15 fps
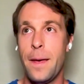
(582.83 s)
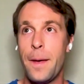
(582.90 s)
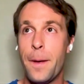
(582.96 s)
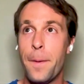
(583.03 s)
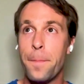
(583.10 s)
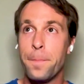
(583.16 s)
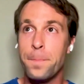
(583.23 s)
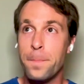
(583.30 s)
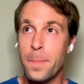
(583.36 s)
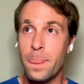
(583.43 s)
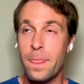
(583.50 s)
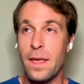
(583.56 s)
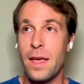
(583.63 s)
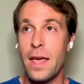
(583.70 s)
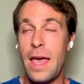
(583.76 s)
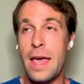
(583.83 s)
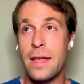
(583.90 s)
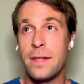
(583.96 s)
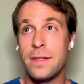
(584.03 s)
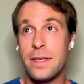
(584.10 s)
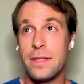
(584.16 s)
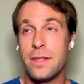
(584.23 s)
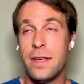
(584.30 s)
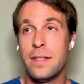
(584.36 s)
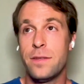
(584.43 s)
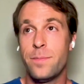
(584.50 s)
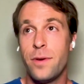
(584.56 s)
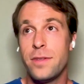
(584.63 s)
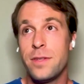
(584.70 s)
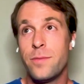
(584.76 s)
Um, and it,
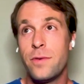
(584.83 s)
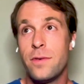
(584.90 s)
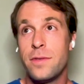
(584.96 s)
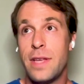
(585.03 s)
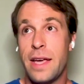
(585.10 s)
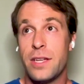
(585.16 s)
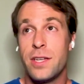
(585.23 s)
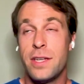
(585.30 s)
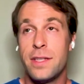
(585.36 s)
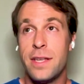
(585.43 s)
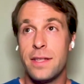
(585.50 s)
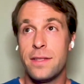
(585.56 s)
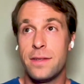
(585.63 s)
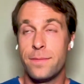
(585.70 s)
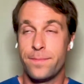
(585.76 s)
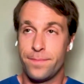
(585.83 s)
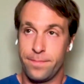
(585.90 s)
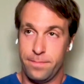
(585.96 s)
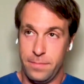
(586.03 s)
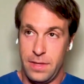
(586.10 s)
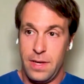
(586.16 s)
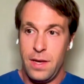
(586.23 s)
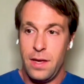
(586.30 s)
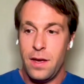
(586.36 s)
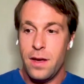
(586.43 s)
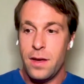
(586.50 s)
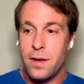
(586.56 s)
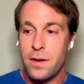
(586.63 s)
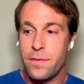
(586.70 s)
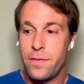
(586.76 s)
it's possible actually that
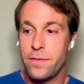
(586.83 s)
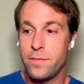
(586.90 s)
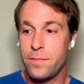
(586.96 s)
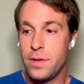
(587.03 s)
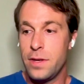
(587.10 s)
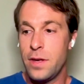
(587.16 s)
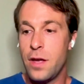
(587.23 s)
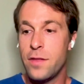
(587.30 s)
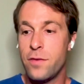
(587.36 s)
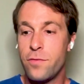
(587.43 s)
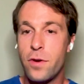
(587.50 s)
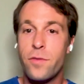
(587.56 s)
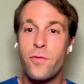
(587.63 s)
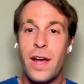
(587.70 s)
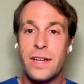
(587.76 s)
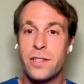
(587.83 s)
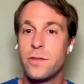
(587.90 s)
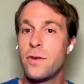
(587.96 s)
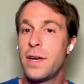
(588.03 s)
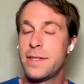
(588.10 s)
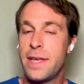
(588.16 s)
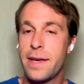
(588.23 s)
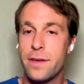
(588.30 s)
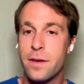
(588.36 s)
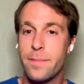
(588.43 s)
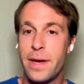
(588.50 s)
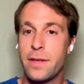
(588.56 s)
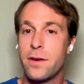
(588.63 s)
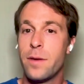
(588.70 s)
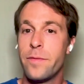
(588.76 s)
uh, an, a rational attacker
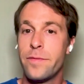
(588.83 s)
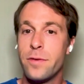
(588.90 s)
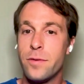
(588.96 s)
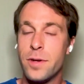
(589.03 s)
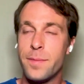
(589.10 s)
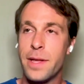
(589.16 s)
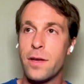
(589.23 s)
might come forward.